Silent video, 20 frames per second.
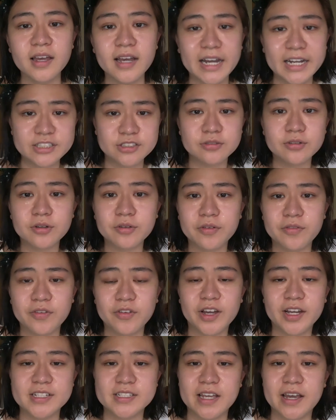I don't know if you
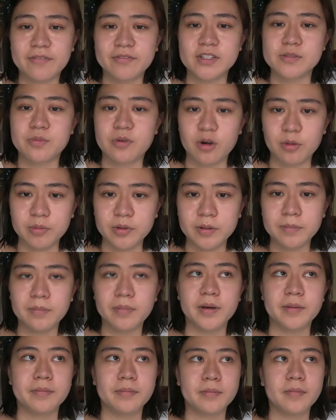guys have this problem,
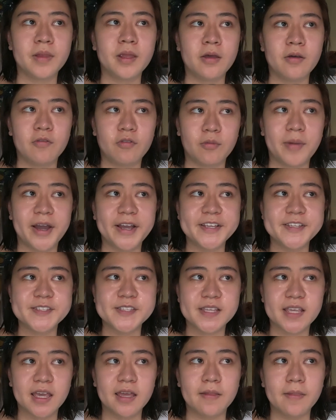but for my
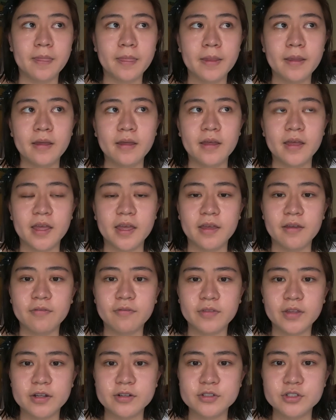skin,
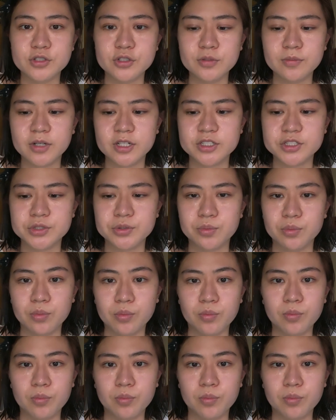if there's too much